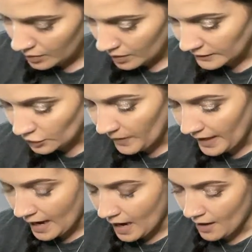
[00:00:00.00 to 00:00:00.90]
So we
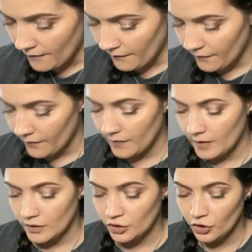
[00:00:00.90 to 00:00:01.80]
have
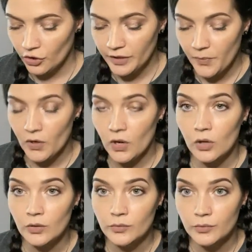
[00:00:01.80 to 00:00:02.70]
Shirley
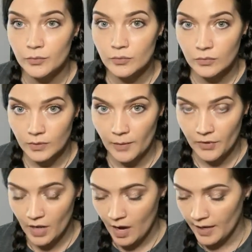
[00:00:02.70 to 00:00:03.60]
Pearl,
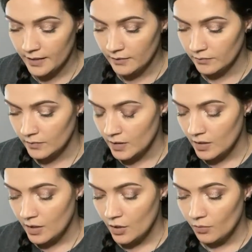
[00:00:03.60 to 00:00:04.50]
number nine.
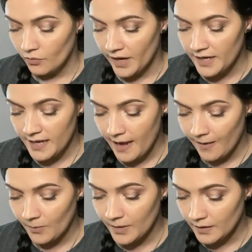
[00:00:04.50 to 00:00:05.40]
Randy
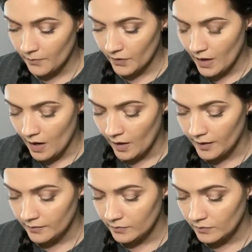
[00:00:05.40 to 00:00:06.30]
Howman, number
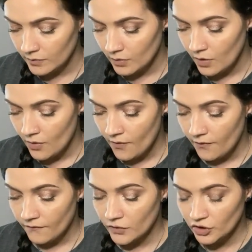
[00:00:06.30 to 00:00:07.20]
nine.
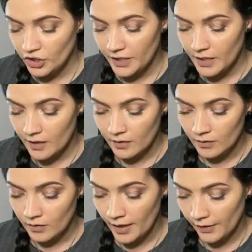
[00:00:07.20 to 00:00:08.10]

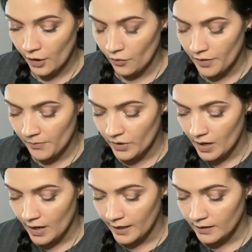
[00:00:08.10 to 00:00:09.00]
Virginia, hello, number
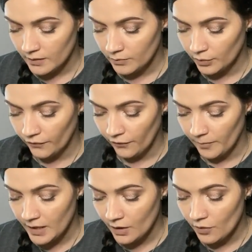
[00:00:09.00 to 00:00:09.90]
nine. Blue
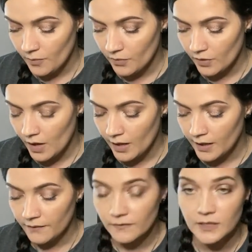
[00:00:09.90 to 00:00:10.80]
Flamingo, number
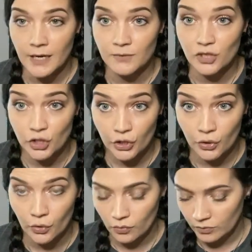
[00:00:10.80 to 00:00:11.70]
nine, times,
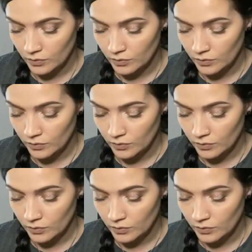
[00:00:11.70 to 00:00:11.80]
two.